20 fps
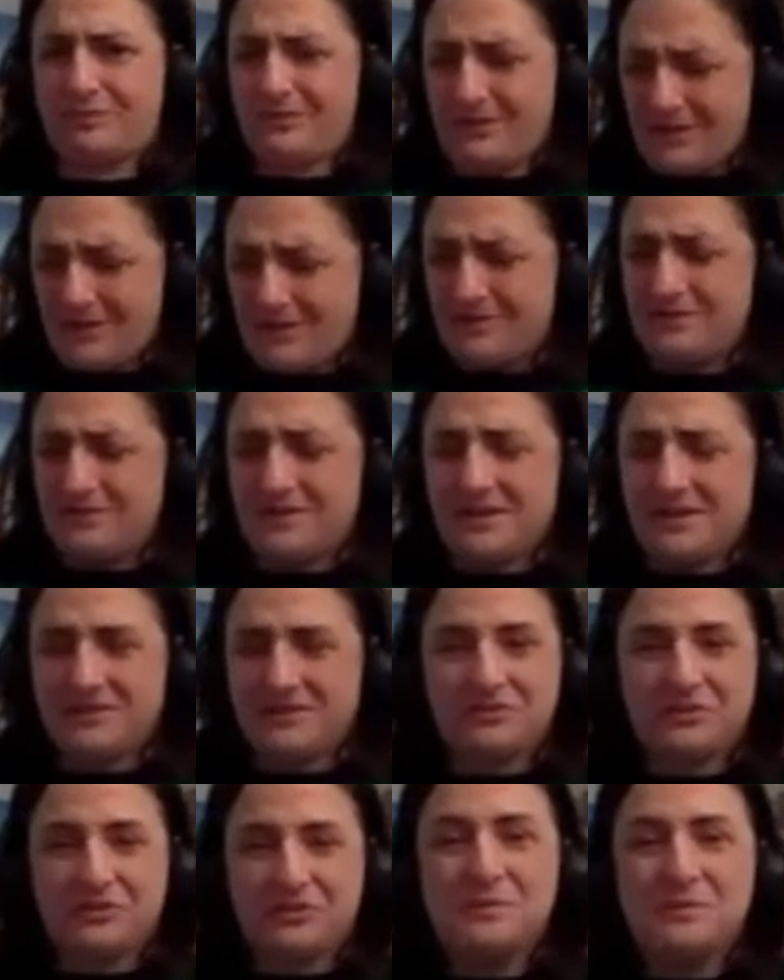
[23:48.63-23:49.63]
Oh yeah,
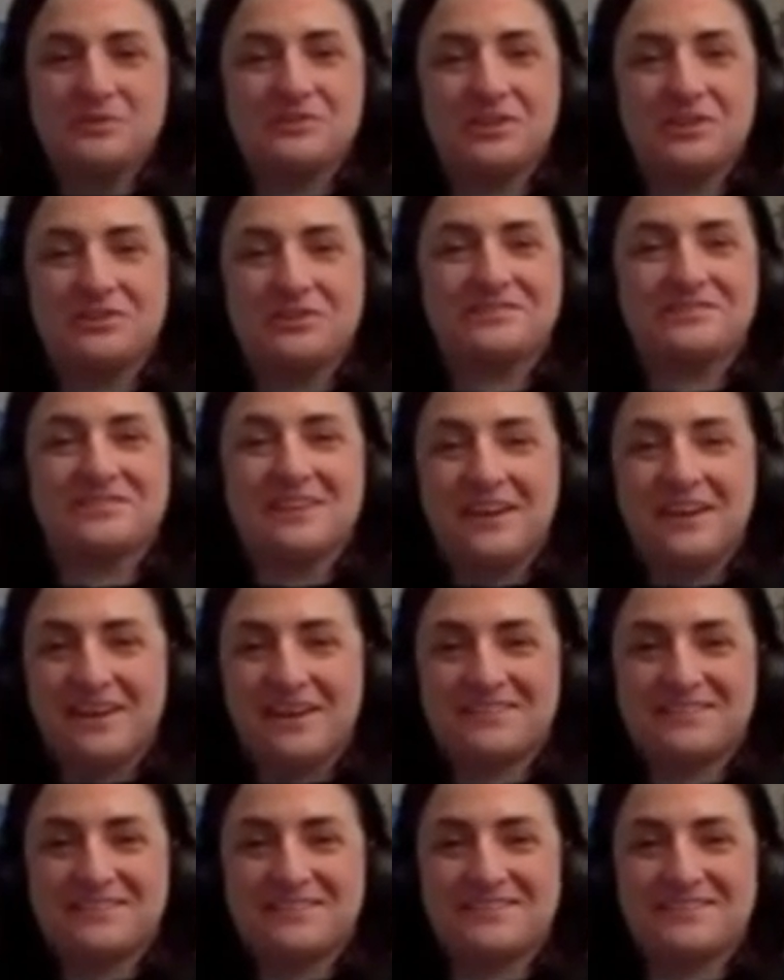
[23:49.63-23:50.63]
Sony Michel
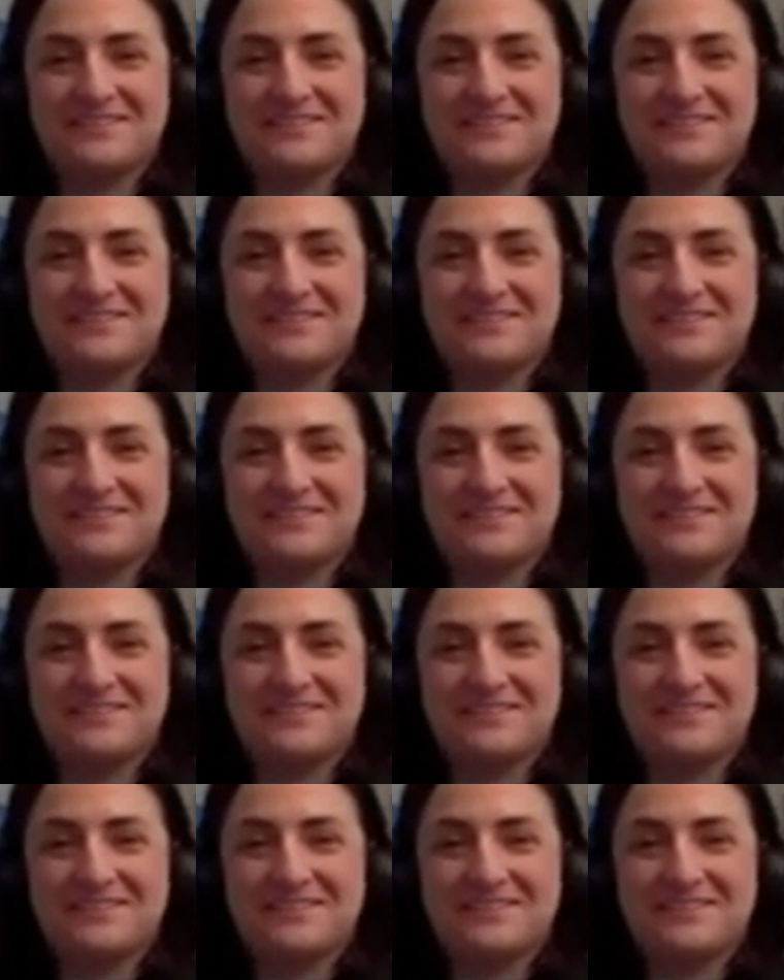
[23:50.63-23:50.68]
sucks.